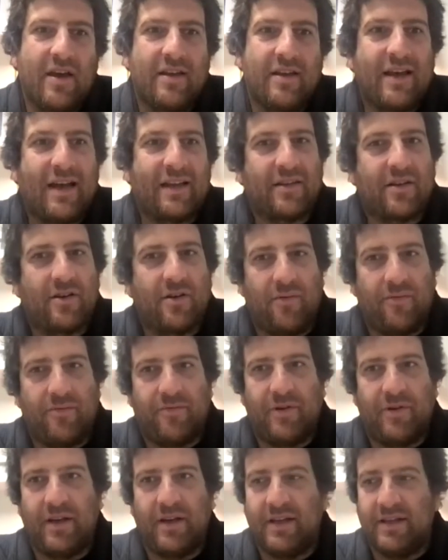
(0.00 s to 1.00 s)
that
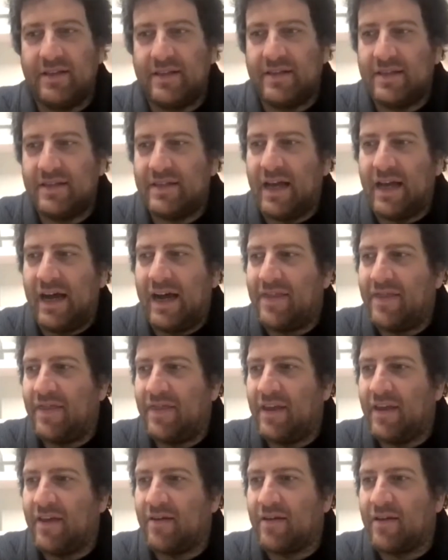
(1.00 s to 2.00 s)
confidence, I
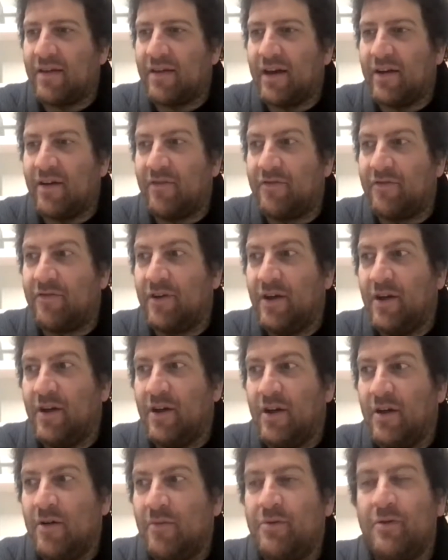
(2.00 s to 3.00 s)
think, kind of
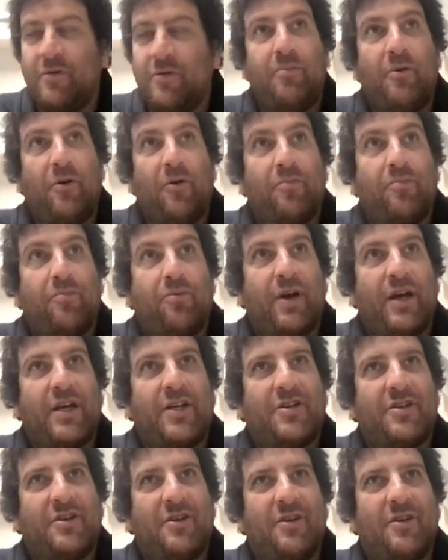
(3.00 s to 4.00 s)
put both
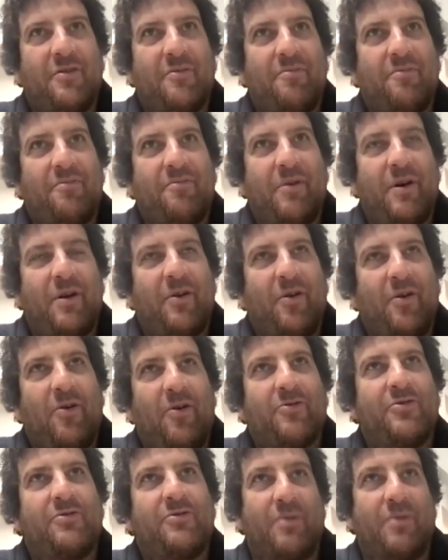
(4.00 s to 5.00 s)
pressure, but
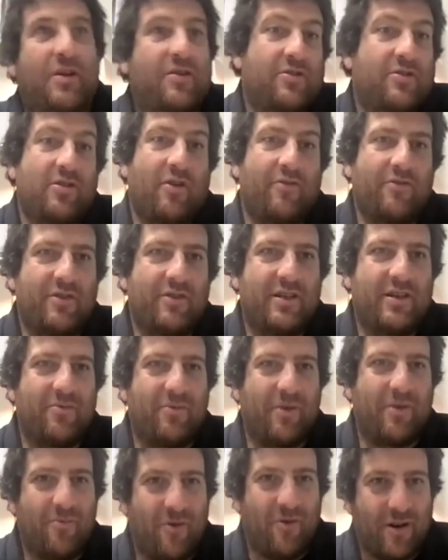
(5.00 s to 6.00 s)
also because obviously
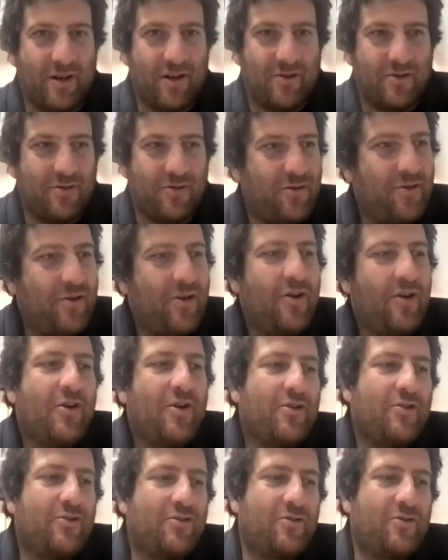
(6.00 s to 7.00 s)
we wanted to
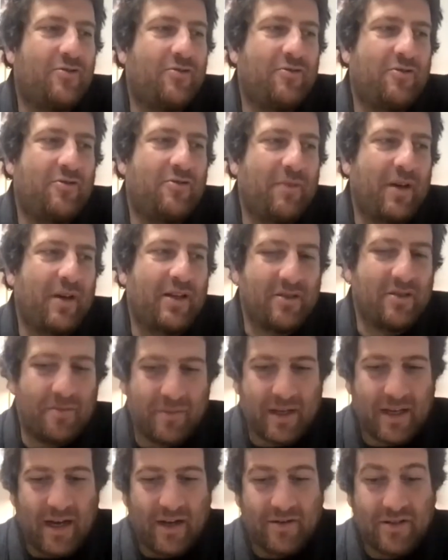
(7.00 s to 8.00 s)
to do to make
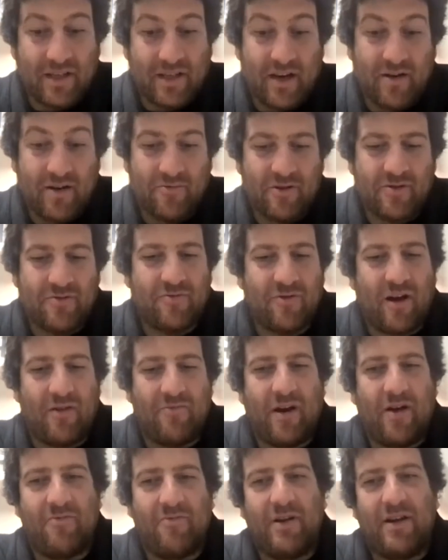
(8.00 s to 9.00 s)
something outstanding, which I,
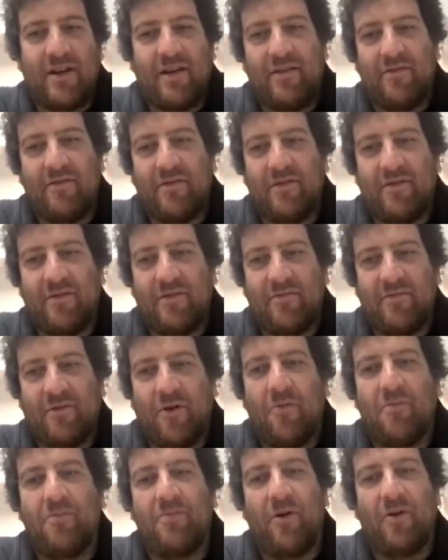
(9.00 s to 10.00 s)
I really
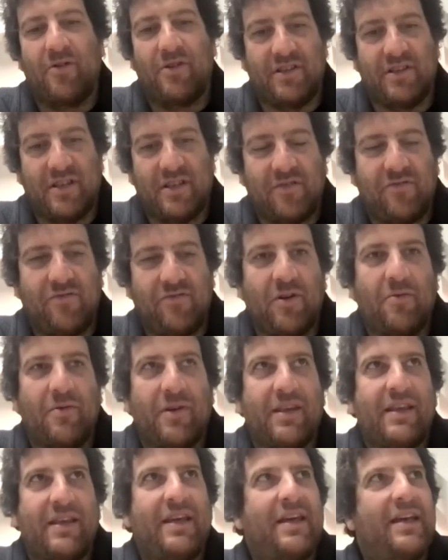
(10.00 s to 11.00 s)
hope audiences feel we
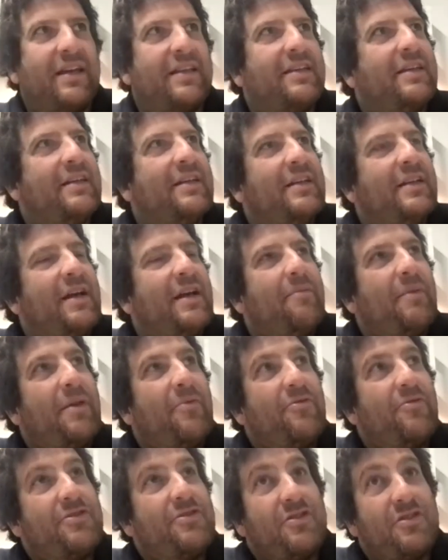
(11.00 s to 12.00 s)
did. But it
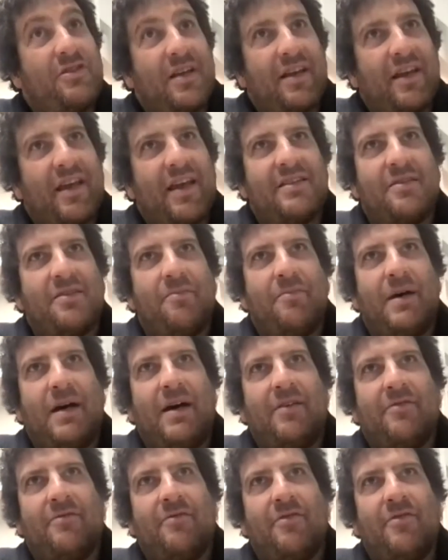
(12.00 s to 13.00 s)
was just, I guess,
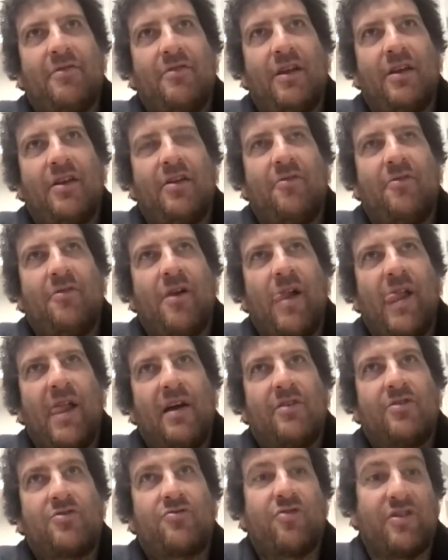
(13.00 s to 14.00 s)
about you know
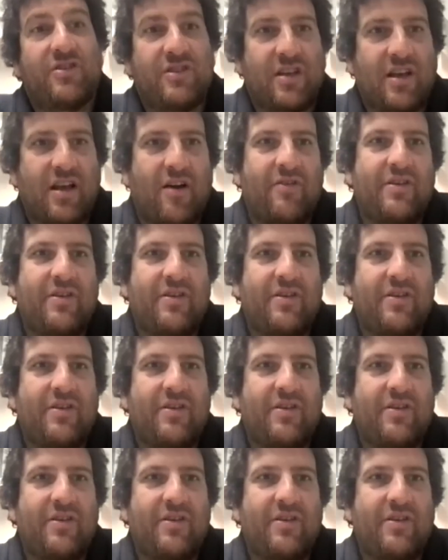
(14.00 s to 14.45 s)
trusting our